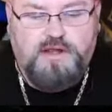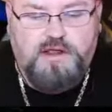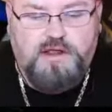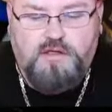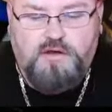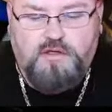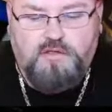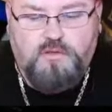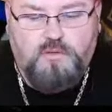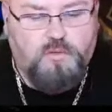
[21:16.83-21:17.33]

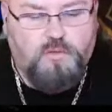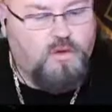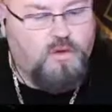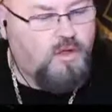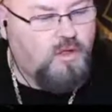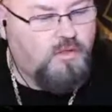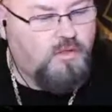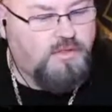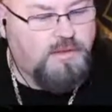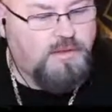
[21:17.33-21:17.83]
out on the
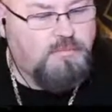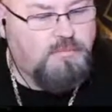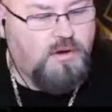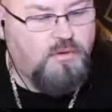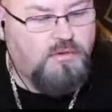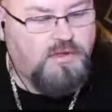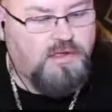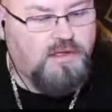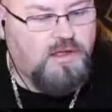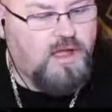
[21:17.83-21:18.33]
wall, they
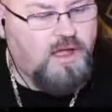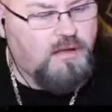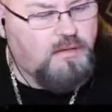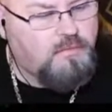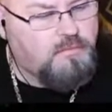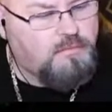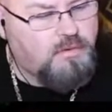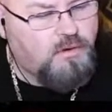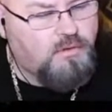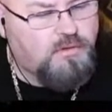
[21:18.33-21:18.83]
broke
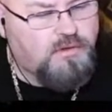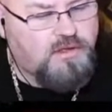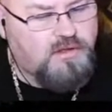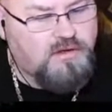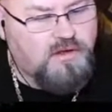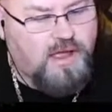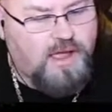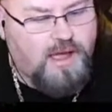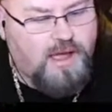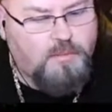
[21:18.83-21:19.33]

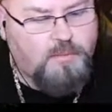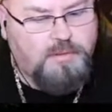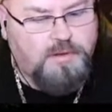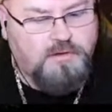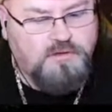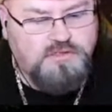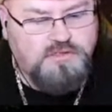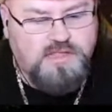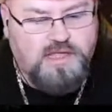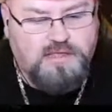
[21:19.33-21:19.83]
into
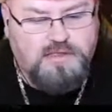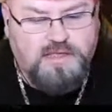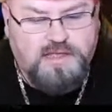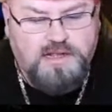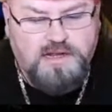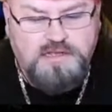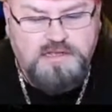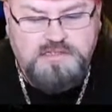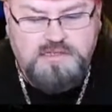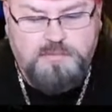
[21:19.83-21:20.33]
outposts that
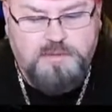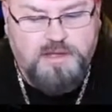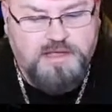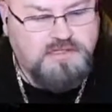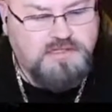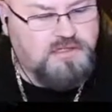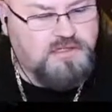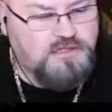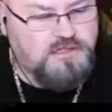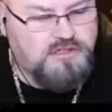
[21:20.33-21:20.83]
led into some
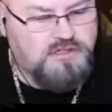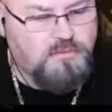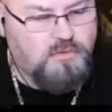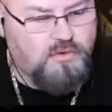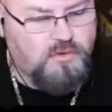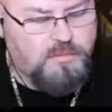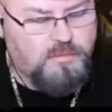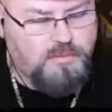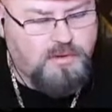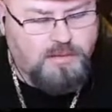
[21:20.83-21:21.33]
isolation and
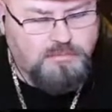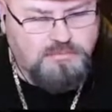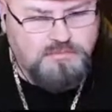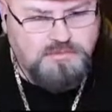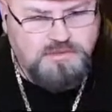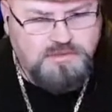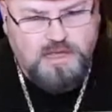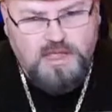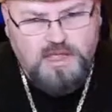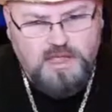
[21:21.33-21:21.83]
moral
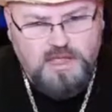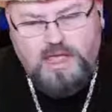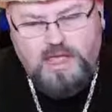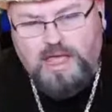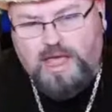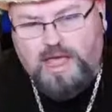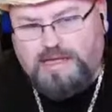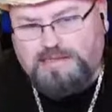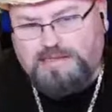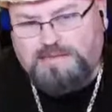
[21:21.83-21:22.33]
problems.
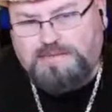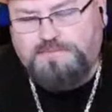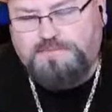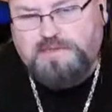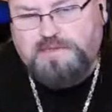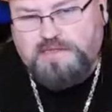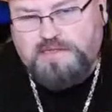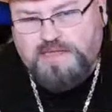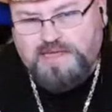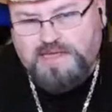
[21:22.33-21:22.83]

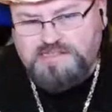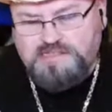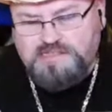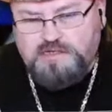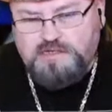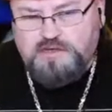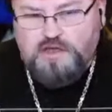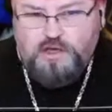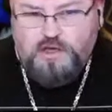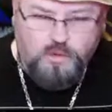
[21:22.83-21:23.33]
Yes
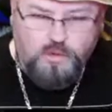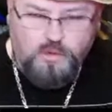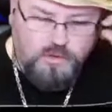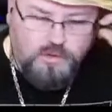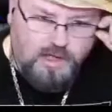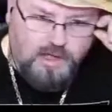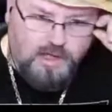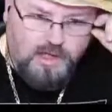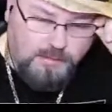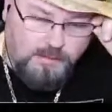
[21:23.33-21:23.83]
and no,
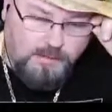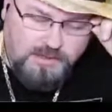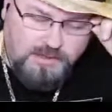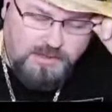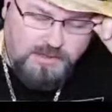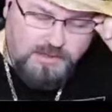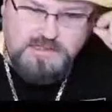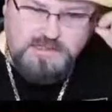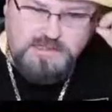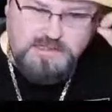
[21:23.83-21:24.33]

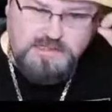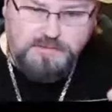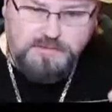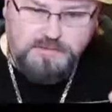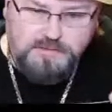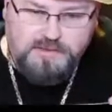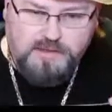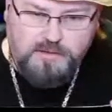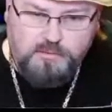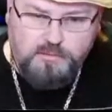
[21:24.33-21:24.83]
because
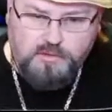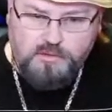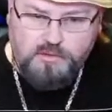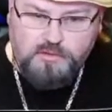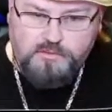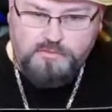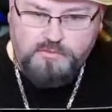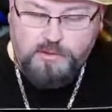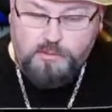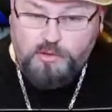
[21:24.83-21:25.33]
there
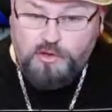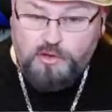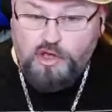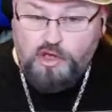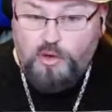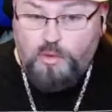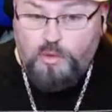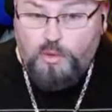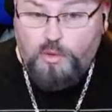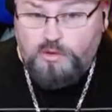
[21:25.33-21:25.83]
were
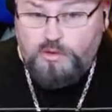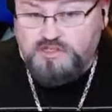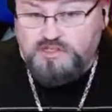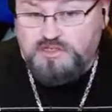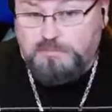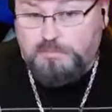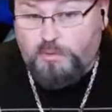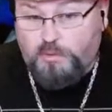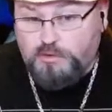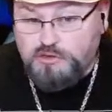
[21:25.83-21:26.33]
cohort and
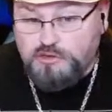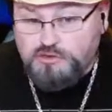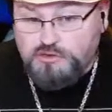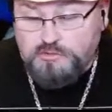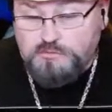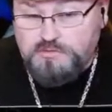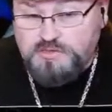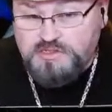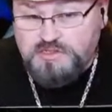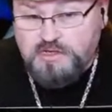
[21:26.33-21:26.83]
support
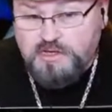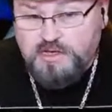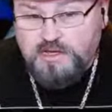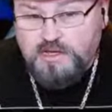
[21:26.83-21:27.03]
troops